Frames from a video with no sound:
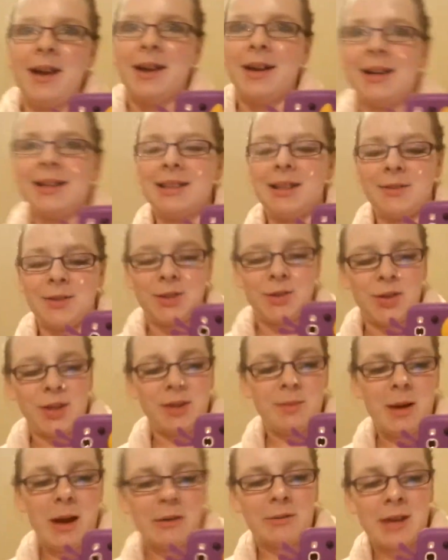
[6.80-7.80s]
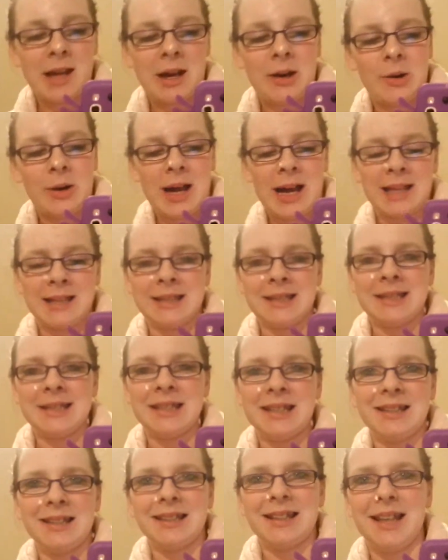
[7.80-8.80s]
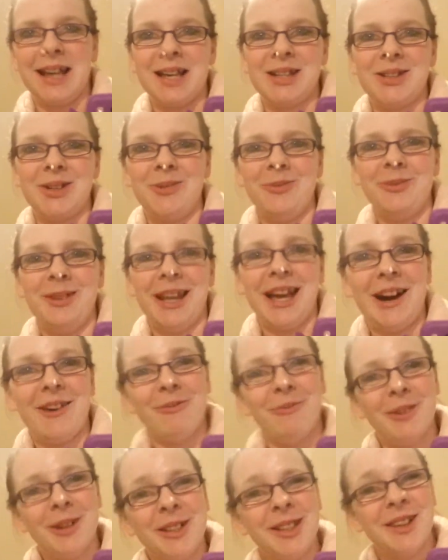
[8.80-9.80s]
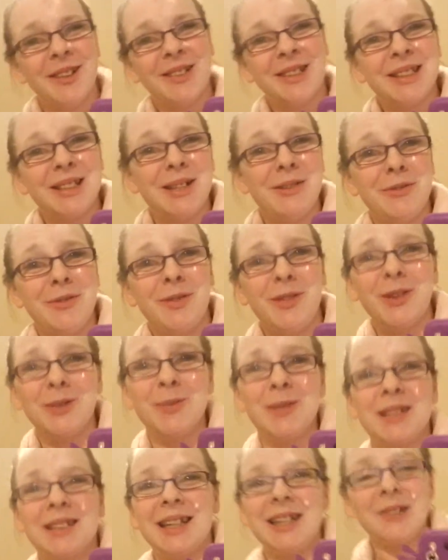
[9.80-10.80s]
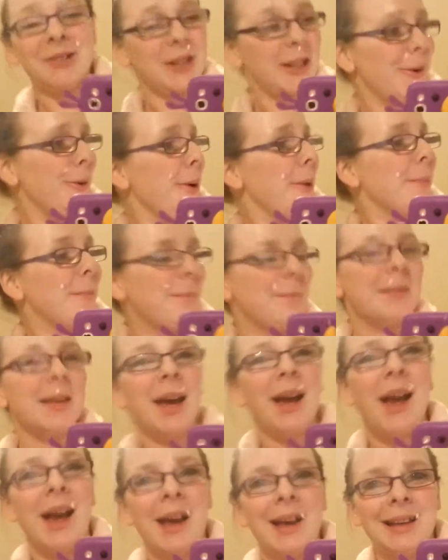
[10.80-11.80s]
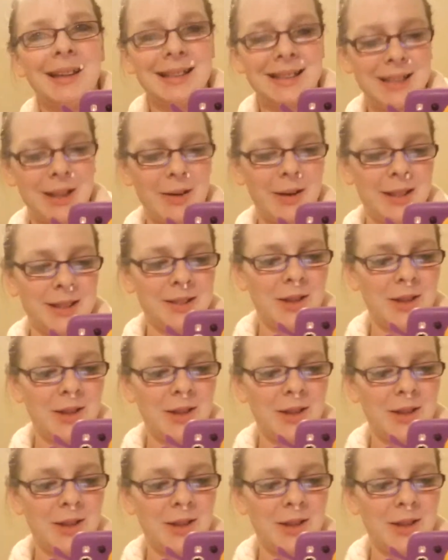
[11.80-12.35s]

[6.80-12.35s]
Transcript: because I've sorted them out now and I don't really have much else to do for Vlogmas Day 21. So I'll